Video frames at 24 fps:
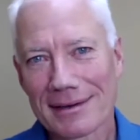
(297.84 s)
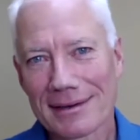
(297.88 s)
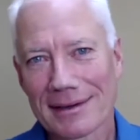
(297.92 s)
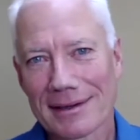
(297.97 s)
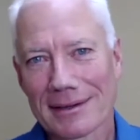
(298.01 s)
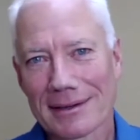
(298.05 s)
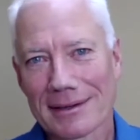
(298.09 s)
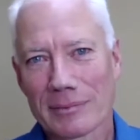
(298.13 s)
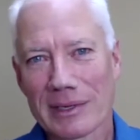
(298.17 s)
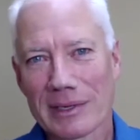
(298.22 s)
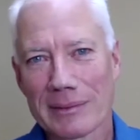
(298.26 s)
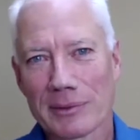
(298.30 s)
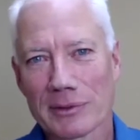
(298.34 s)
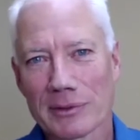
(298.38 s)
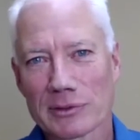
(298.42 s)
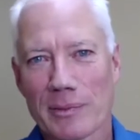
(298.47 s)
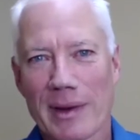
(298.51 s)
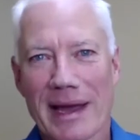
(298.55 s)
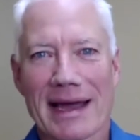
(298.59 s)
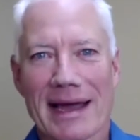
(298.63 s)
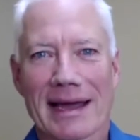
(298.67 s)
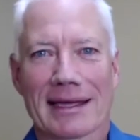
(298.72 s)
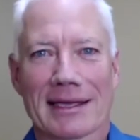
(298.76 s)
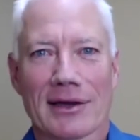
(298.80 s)
in people's
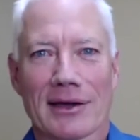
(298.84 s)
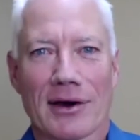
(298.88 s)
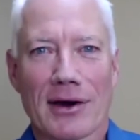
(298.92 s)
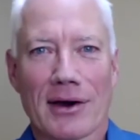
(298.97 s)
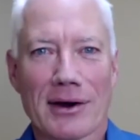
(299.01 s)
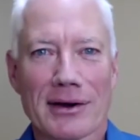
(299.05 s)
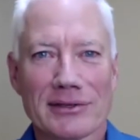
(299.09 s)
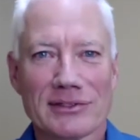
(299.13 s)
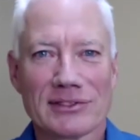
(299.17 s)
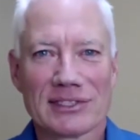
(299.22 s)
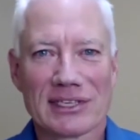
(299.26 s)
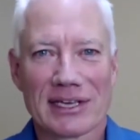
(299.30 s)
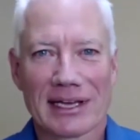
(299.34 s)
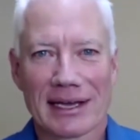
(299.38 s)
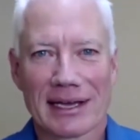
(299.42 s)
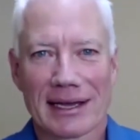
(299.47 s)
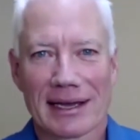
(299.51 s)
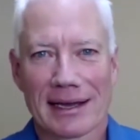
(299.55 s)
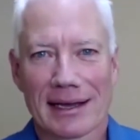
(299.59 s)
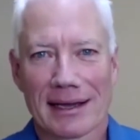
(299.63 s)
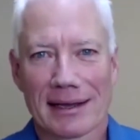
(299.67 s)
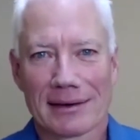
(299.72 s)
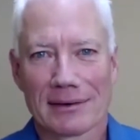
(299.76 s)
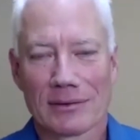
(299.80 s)
backyards.
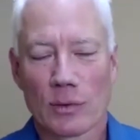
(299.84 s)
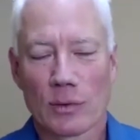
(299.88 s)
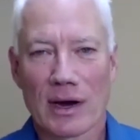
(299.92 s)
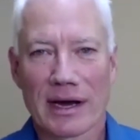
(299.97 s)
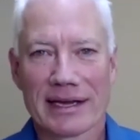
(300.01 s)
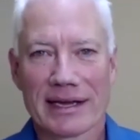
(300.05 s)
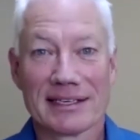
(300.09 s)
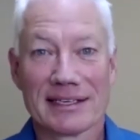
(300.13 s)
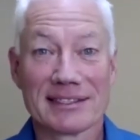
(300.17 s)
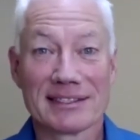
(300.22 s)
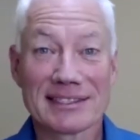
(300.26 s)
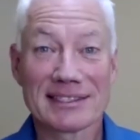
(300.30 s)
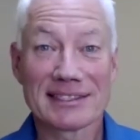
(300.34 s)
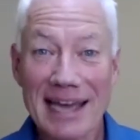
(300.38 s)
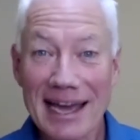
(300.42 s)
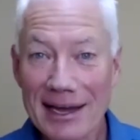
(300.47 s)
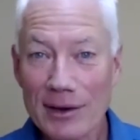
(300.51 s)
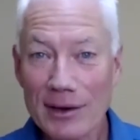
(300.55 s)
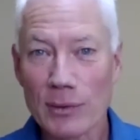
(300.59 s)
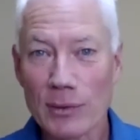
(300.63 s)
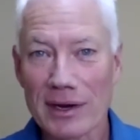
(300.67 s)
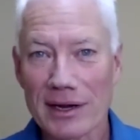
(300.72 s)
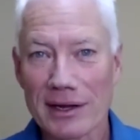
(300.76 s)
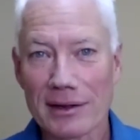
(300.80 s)
And why is
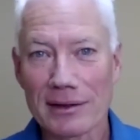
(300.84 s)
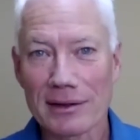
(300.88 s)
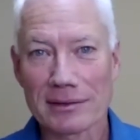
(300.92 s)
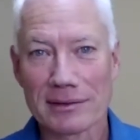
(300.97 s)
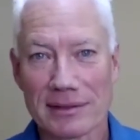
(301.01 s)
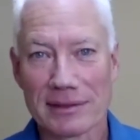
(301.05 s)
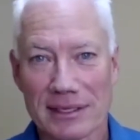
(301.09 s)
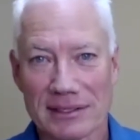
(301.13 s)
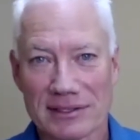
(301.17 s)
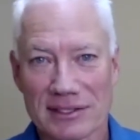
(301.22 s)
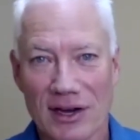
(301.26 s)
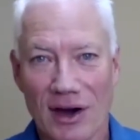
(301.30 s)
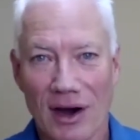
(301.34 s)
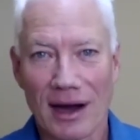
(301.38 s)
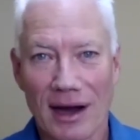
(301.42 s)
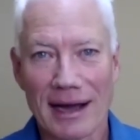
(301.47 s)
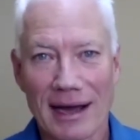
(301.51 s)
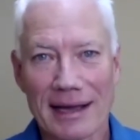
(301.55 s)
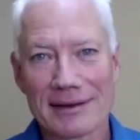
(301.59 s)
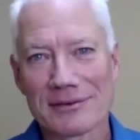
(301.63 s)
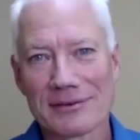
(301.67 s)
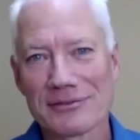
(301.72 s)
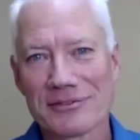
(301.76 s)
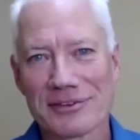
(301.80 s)
that? Well, it's hot in